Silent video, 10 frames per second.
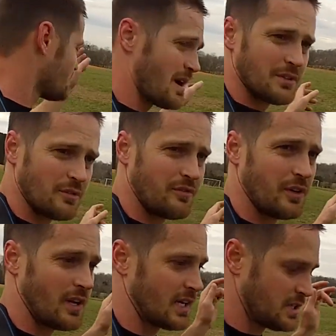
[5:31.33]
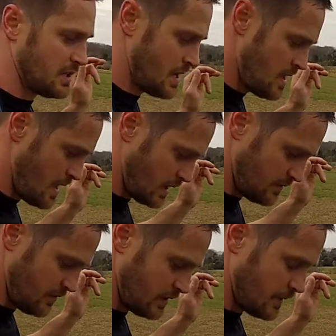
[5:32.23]
ran through the field, I could
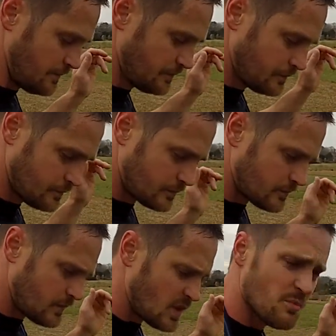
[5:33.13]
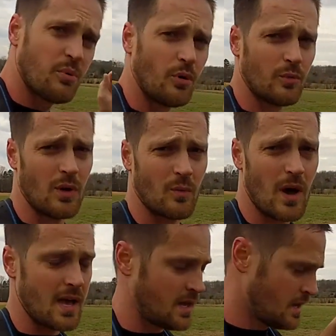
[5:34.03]
feel it pulling one
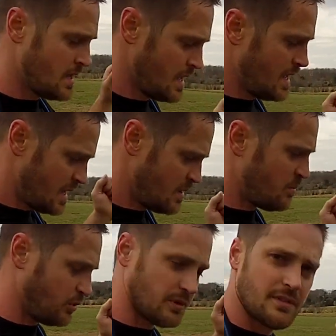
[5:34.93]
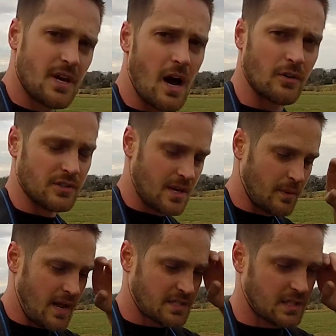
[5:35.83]
way, pull the toggles, and I
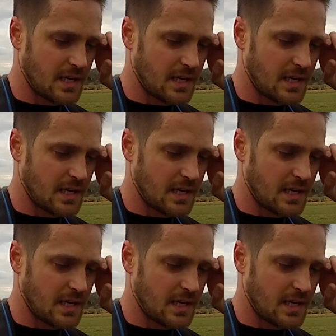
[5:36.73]
was